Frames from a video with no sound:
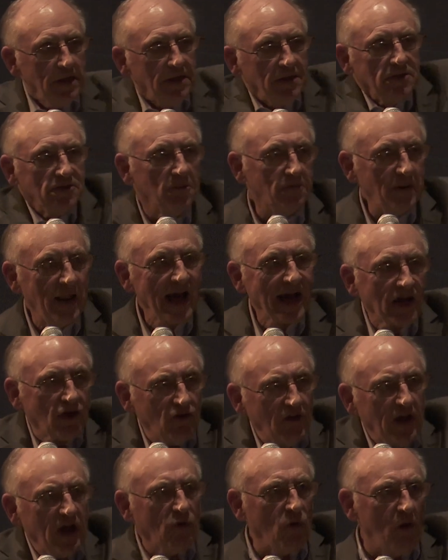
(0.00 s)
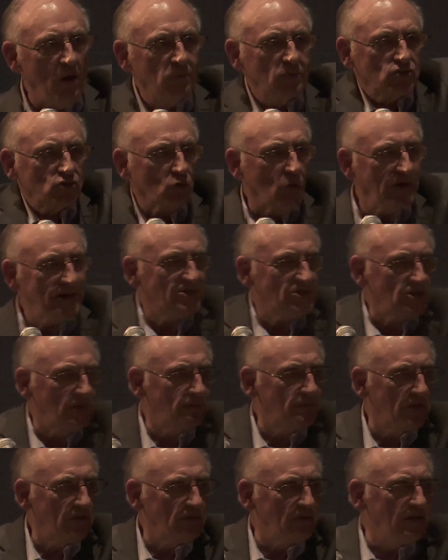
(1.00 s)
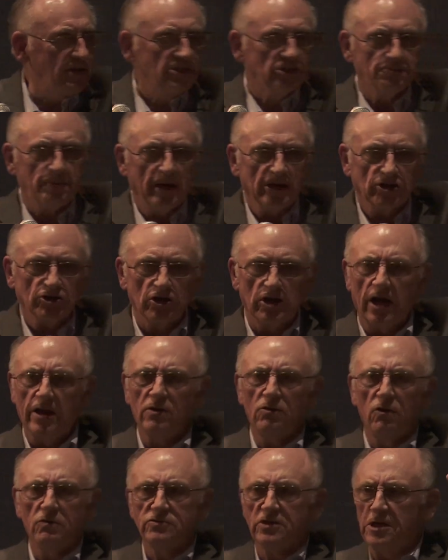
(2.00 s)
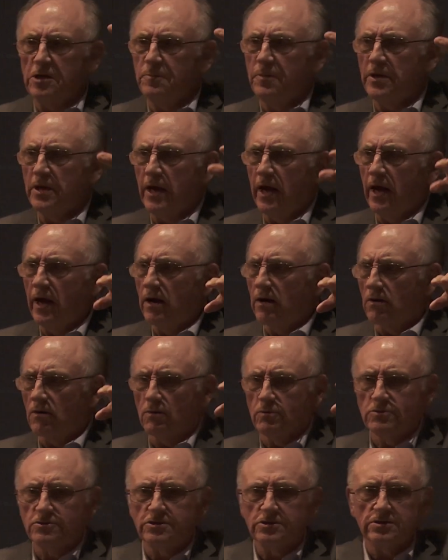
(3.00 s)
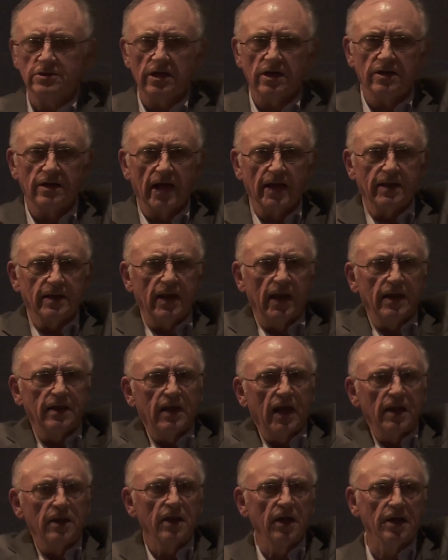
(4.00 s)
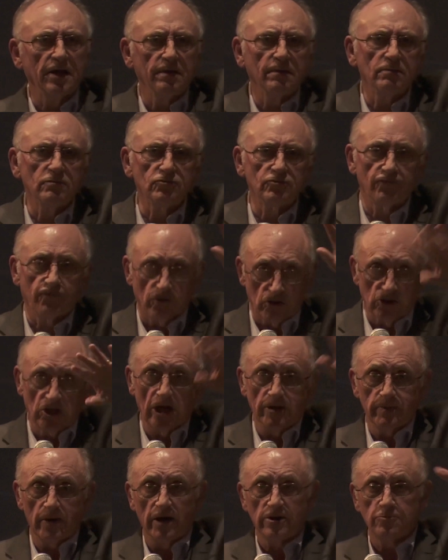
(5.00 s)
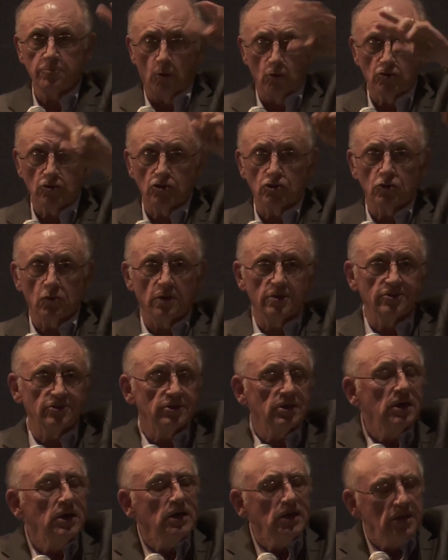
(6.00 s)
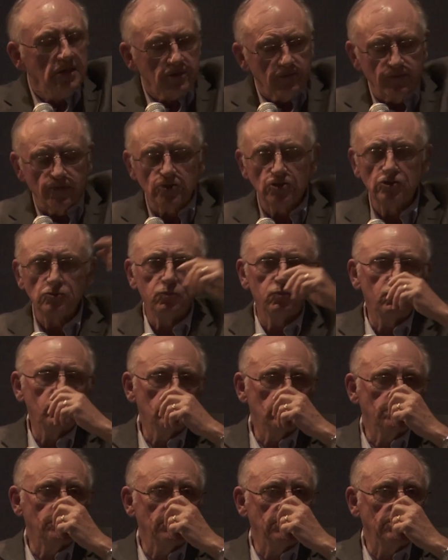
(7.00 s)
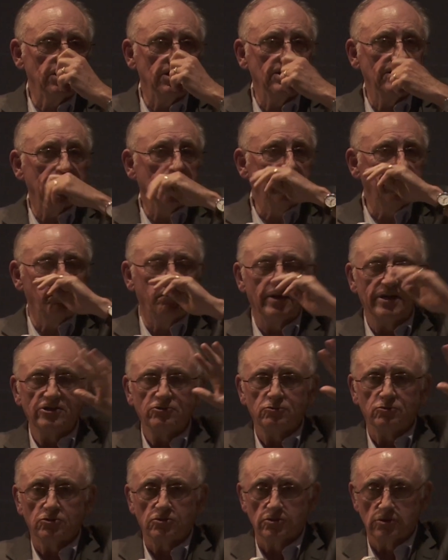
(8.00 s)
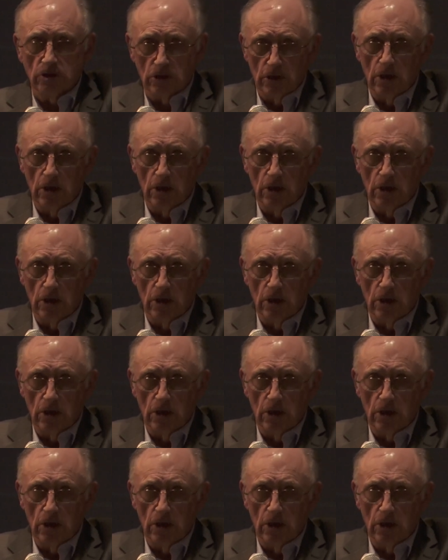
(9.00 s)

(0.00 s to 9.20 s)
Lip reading: The Black Creek one was quite something really special. I don't know if anybody here was there that day, that night. It was the first time I spoke there twice. The first speech I did, the place was